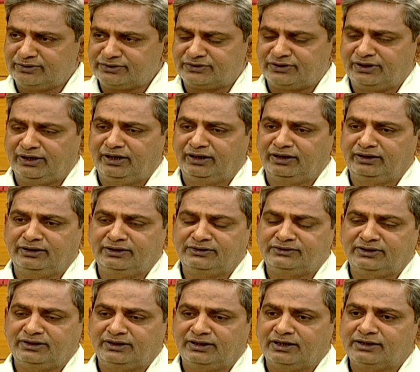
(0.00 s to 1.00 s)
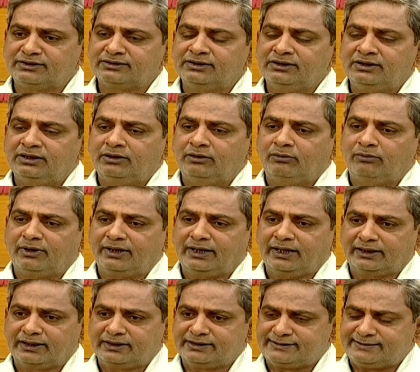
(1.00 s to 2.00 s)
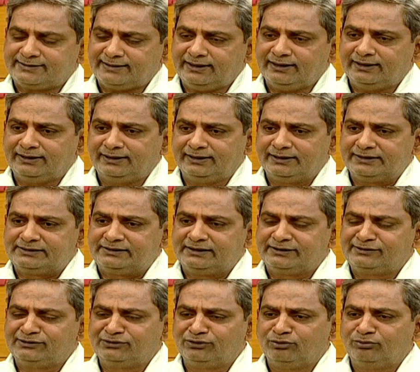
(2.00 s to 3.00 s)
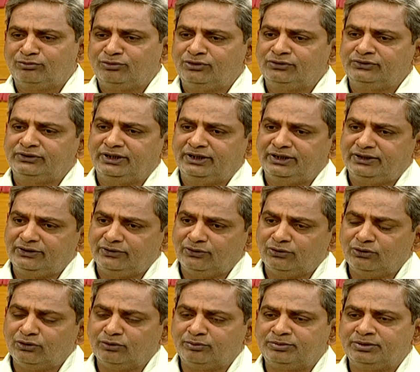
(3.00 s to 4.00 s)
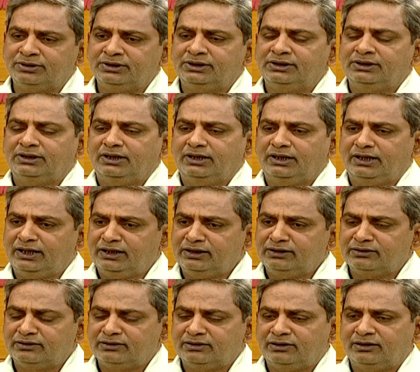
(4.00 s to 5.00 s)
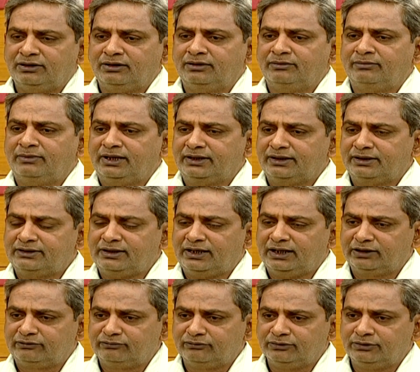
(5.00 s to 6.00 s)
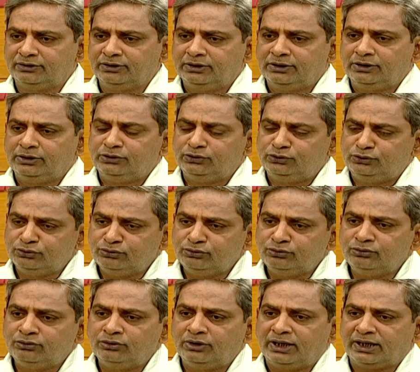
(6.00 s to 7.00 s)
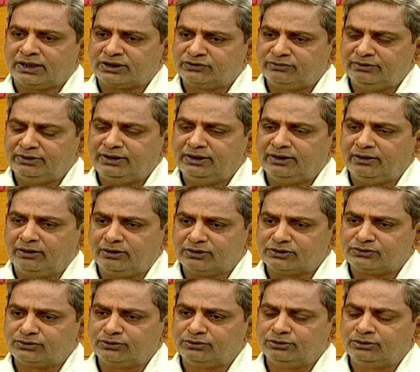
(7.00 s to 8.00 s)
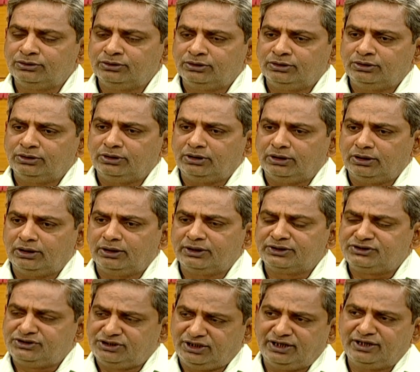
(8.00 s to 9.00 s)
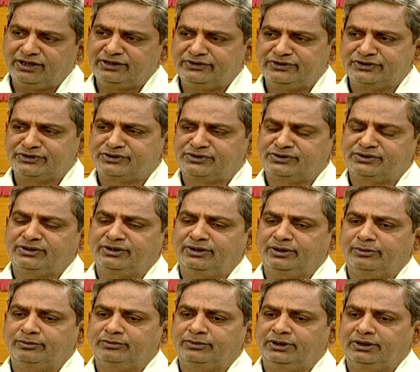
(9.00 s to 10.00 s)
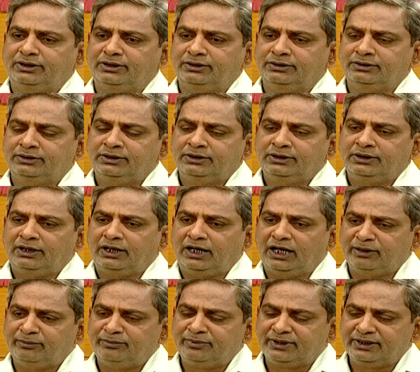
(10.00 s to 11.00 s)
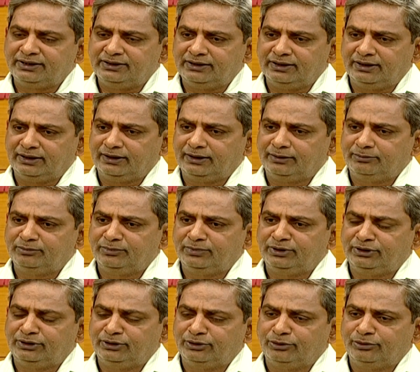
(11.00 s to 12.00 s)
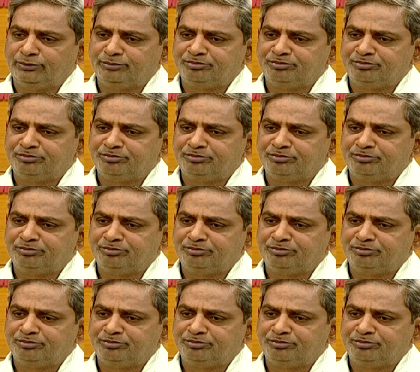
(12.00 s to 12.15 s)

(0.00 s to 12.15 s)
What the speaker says: reading in these areas, what I can say is that, you know, both A.D. Hope and Margaret Atwood do actually also share this hybrid, you know,